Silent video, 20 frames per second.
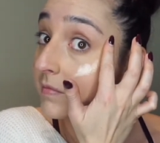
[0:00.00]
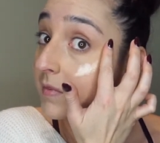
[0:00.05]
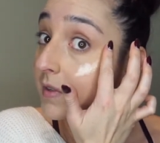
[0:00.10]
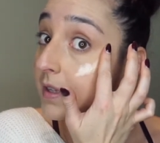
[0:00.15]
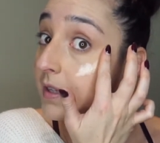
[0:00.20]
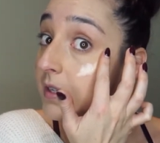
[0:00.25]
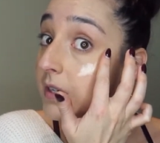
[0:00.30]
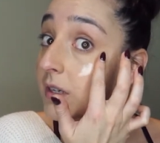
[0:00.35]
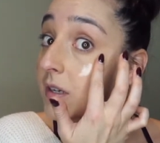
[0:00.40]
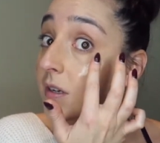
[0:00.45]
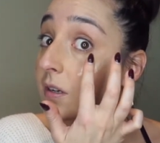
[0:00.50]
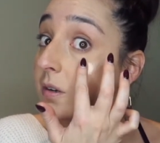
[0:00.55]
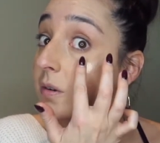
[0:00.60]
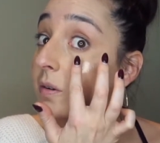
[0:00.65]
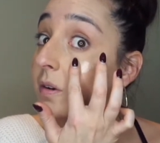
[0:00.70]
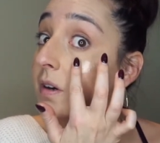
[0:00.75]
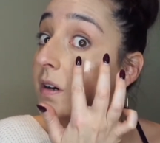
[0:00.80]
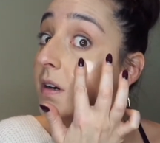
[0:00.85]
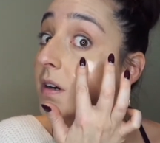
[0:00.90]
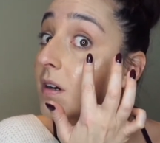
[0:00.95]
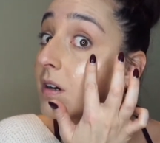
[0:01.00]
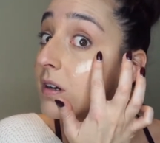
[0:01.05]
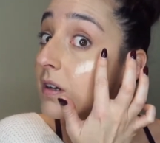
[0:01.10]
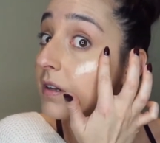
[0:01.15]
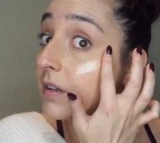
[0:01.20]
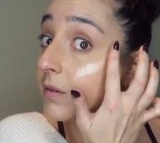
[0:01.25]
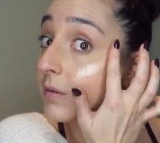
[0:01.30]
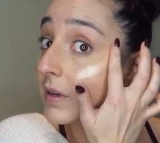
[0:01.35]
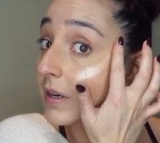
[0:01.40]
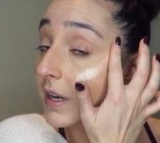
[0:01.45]
And then I go
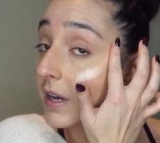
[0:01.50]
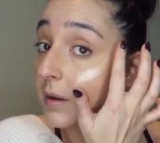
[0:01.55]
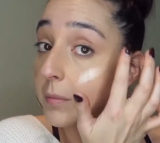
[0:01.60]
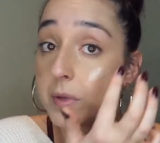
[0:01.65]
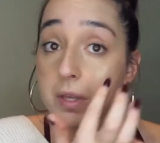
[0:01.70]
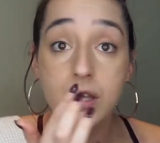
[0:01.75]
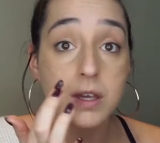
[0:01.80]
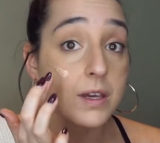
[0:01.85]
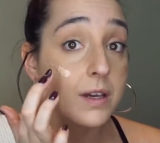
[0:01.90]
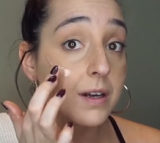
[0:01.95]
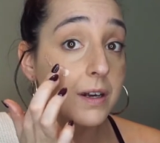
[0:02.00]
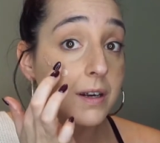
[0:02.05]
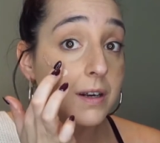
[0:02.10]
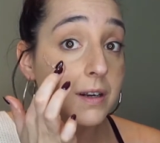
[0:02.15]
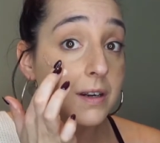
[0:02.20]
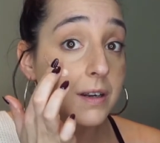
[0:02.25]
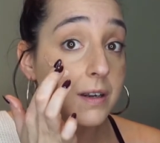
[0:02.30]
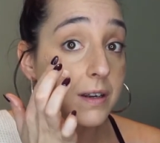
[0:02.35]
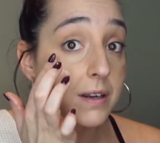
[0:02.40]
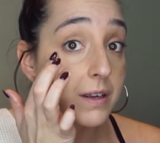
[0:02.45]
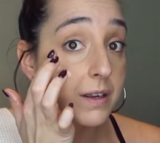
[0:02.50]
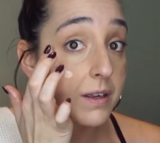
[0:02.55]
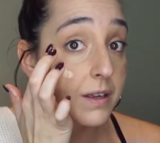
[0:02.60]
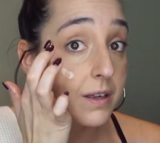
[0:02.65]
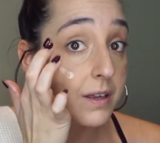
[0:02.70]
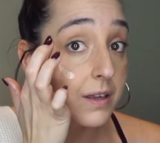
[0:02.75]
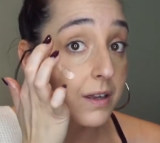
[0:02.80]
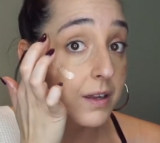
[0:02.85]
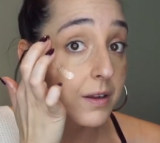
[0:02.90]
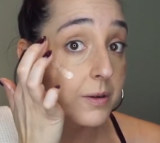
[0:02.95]
all the way up here.
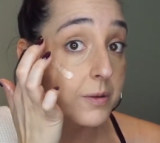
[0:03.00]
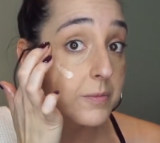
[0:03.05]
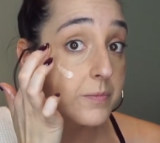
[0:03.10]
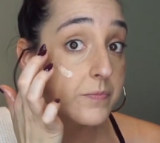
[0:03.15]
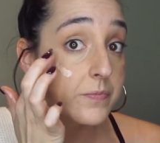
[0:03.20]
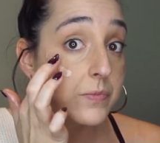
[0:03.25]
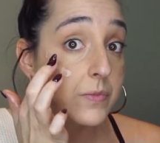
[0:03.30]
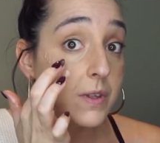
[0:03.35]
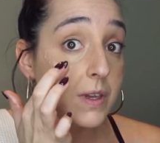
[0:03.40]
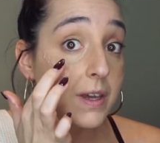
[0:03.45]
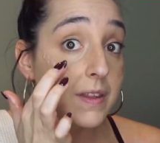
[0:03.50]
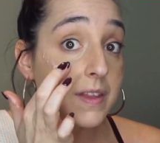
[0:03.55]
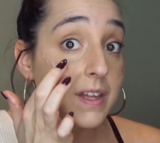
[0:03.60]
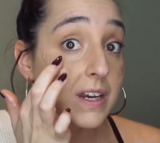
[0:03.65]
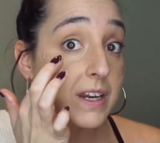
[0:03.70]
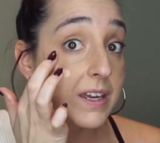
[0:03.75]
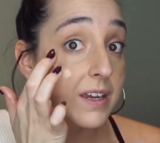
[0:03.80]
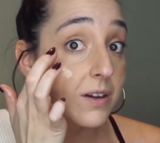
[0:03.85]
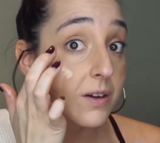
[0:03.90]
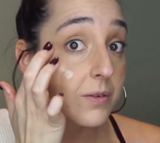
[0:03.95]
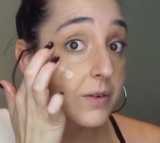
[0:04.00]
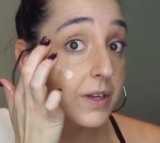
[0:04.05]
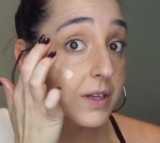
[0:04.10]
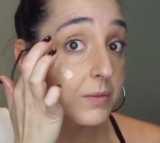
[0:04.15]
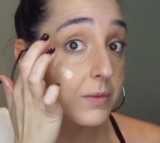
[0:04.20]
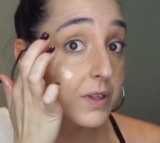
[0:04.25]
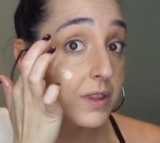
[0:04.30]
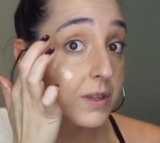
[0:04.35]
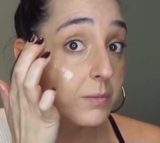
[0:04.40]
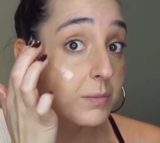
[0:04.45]
And then I go in
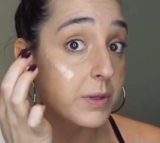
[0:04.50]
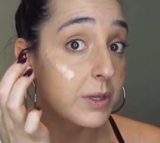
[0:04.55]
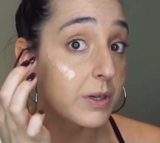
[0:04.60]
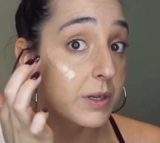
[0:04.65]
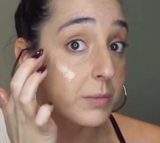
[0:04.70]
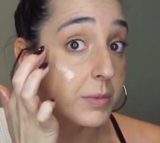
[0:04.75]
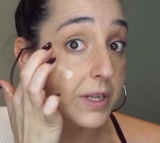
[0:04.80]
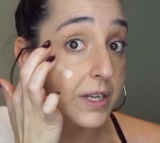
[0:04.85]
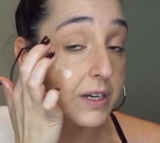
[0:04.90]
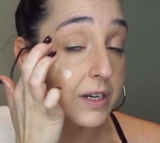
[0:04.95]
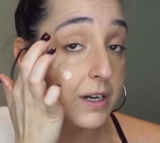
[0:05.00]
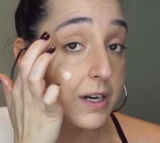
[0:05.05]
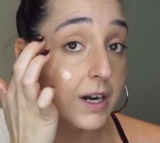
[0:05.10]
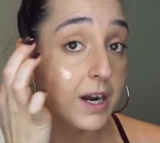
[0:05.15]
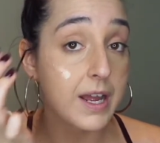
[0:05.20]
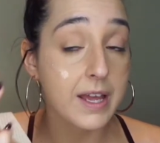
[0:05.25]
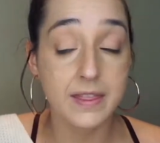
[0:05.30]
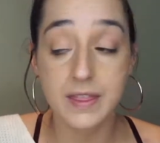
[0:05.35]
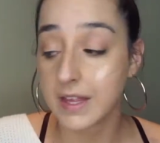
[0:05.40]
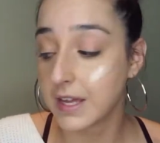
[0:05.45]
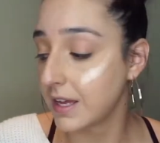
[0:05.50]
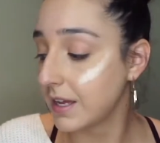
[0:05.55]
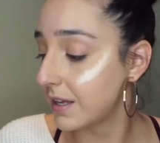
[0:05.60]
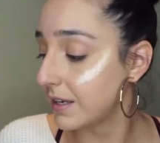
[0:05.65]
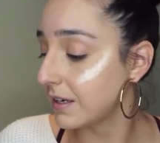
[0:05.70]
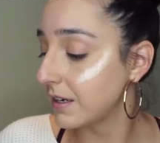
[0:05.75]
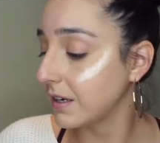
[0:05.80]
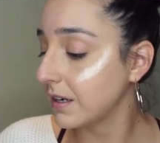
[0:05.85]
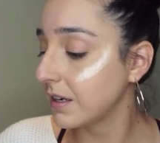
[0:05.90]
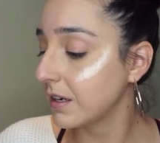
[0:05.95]
with a beauty blender and
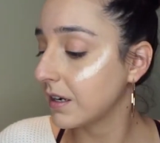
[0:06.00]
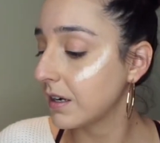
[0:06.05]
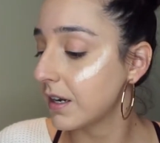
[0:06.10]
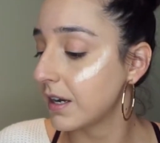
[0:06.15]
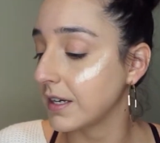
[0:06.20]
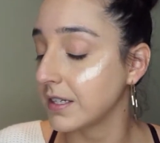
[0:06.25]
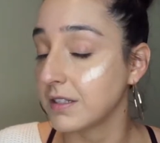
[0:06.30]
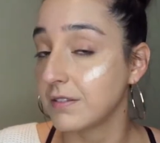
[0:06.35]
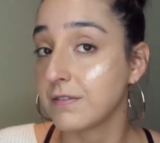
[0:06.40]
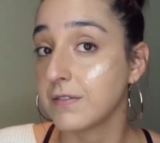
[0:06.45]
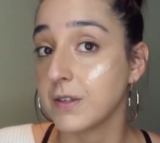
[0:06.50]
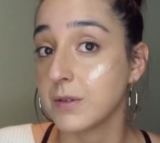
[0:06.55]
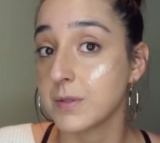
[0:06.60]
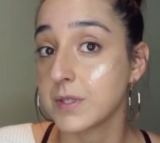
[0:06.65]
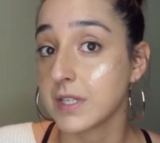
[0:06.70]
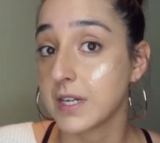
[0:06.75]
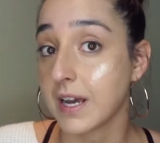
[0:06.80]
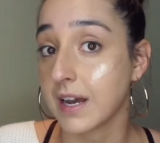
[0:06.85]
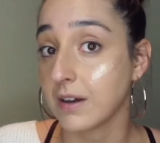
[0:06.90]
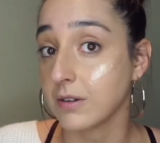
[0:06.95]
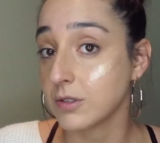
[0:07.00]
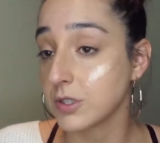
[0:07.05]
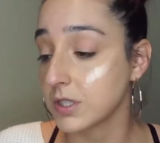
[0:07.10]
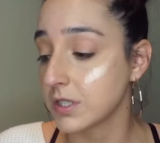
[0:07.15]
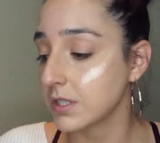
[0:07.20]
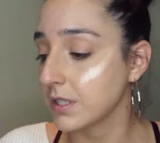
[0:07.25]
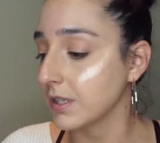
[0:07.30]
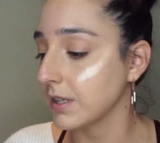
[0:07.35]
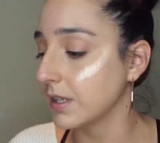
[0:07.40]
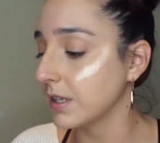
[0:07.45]
then I diffuse it out
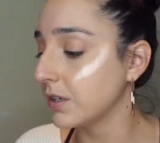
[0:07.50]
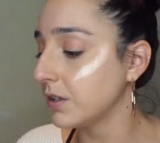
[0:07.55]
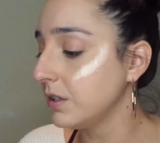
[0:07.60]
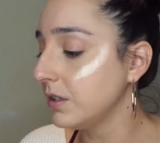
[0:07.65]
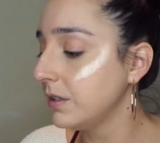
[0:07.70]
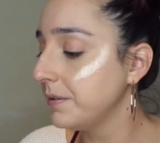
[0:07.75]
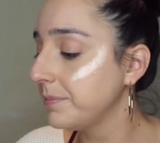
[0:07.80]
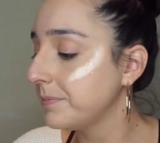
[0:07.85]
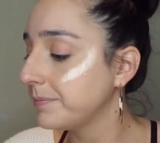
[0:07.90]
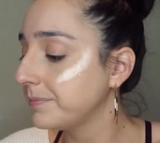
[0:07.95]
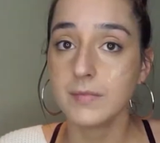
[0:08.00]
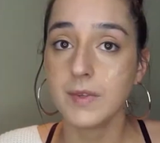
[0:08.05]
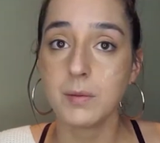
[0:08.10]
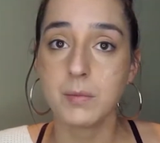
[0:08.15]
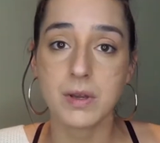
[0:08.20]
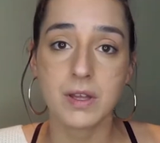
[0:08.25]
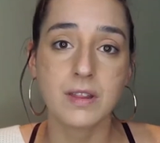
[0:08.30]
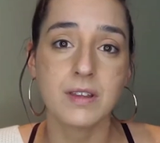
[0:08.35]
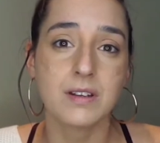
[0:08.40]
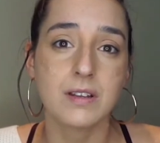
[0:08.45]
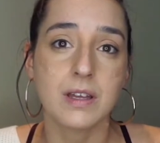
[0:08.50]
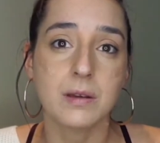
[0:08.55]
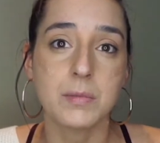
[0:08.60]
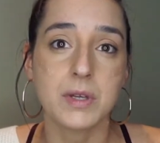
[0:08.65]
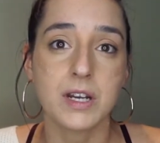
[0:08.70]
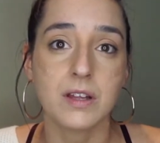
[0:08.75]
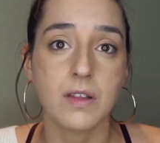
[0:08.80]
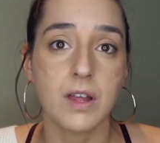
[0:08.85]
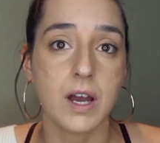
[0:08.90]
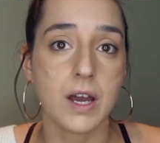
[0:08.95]
just a little. By a little, I
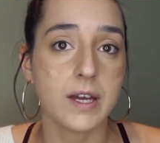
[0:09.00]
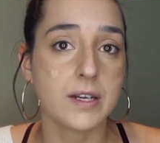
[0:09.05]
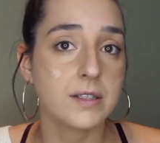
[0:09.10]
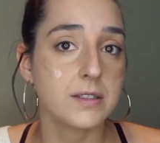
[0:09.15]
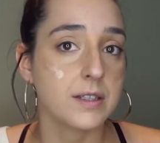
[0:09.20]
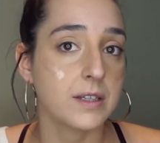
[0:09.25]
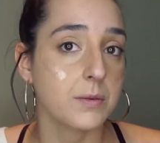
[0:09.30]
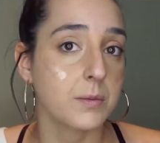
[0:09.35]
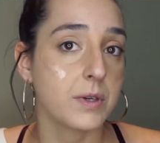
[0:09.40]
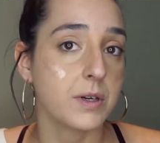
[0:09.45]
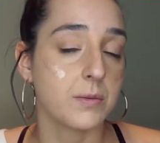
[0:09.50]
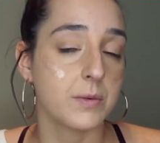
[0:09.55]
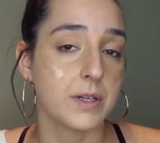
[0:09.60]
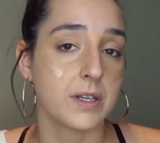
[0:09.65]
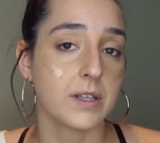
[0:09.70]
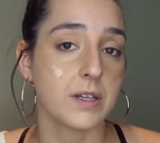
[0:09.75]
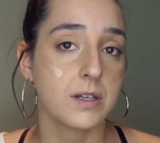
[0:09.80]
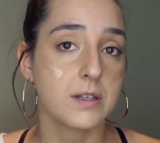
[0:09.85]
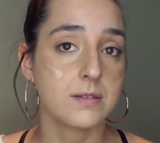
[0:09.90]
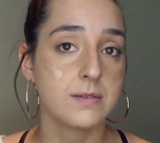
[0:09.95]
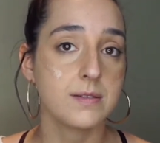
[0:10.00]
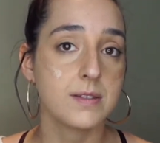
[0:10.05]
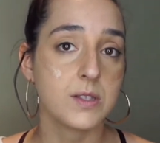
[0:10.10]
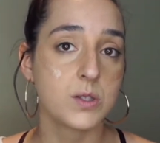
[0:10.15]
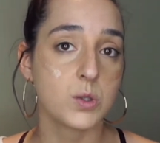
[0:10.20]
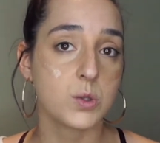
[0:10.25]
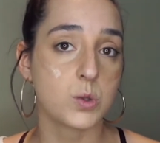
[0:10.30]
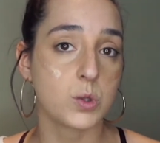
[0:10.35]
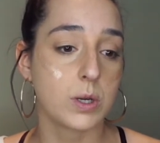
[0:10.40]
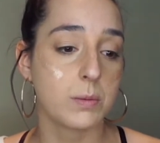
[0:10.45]
mean a lot. Like, we don't want to look
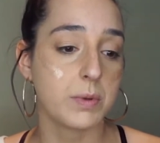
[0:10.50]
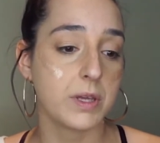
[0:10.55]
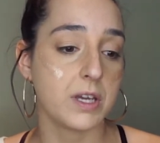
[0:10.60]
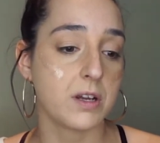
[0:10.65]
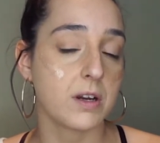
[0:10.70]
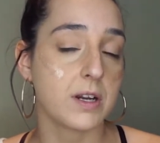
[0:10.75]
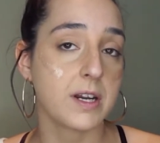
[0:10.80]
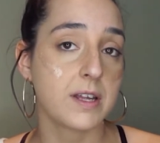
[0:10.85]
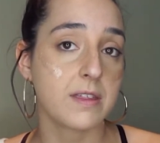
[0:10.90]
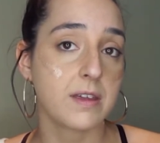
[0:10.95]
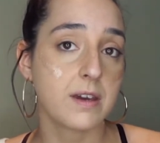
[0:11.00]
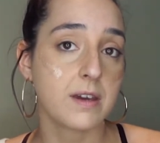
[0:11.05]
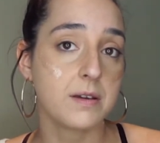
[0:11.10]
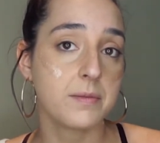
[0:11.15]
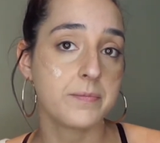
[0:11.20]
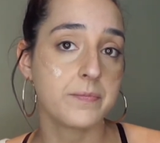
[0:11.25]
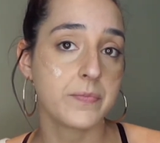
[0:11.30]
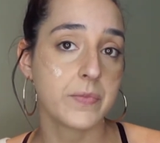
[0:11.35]
stripey or anything.